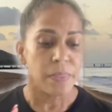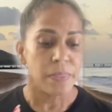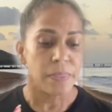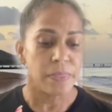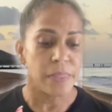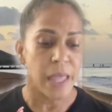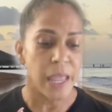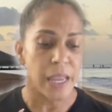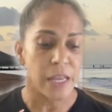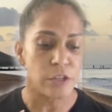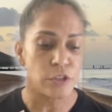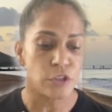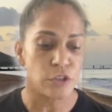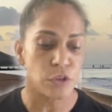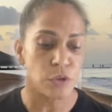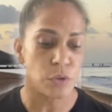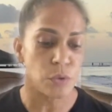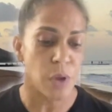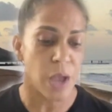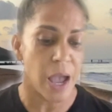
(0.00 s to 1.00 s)
They
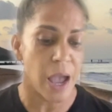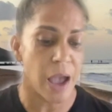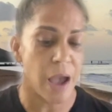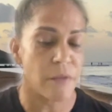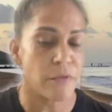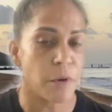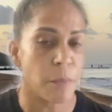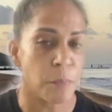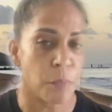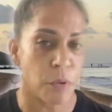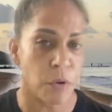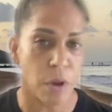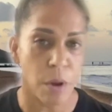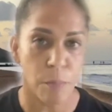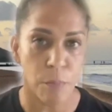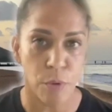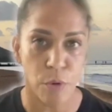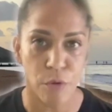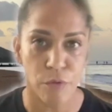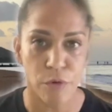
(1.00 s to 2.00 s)
do have a
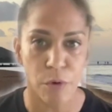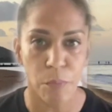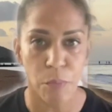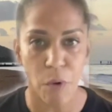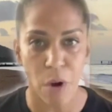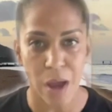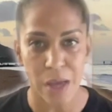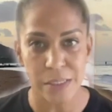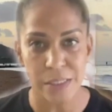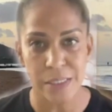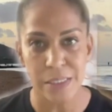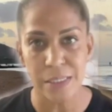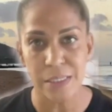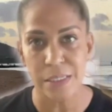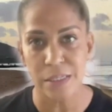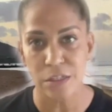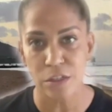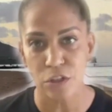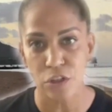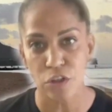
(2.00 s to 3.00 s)
pre-approval process.
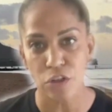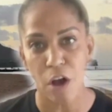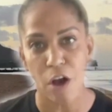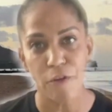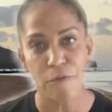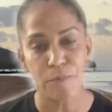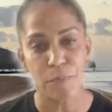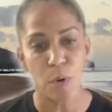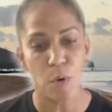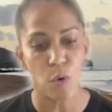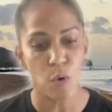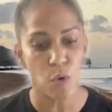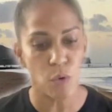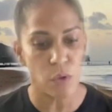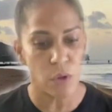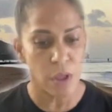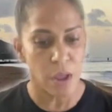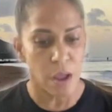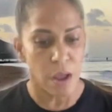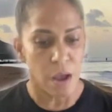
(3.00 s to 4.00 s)
It's a soft pull
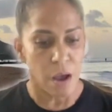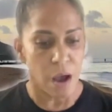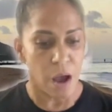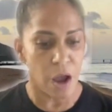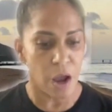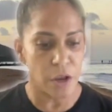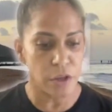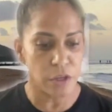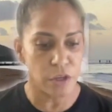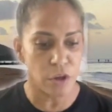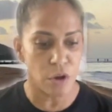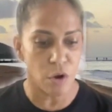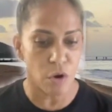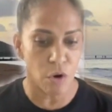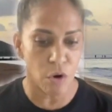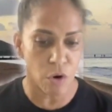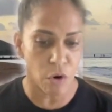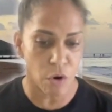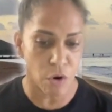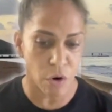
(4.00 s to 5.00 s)
on
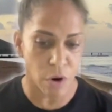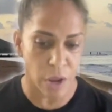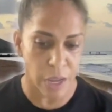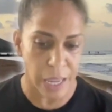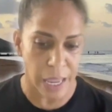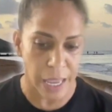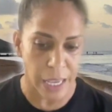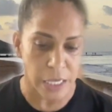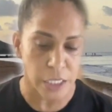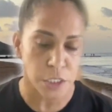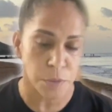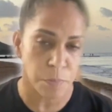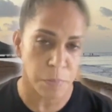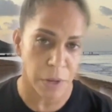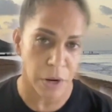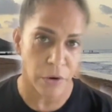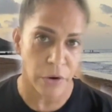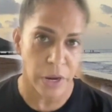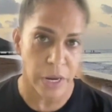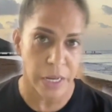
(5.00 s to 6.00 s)
your
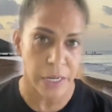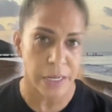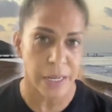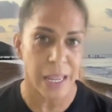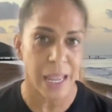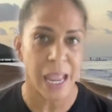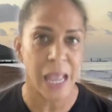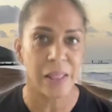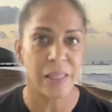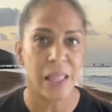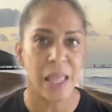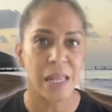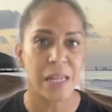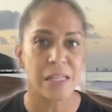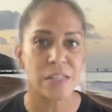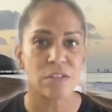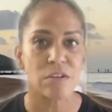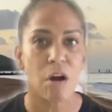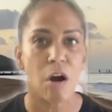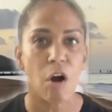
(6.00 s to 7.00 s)
Experian, and then
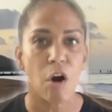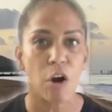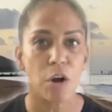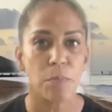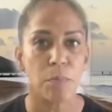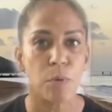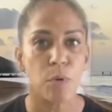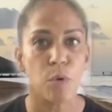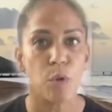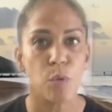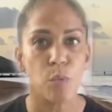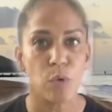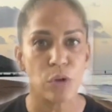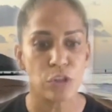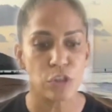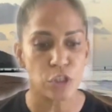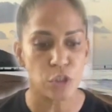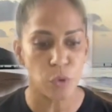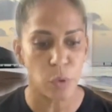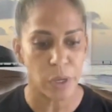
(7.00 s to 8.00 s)
it's a hard pull
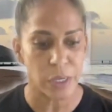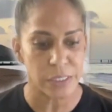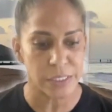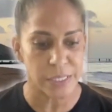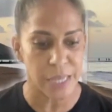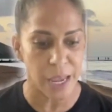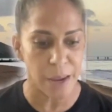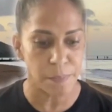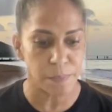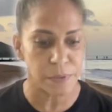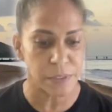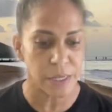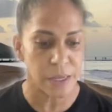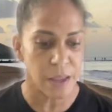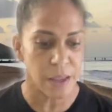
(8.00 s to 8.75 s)
once you accept.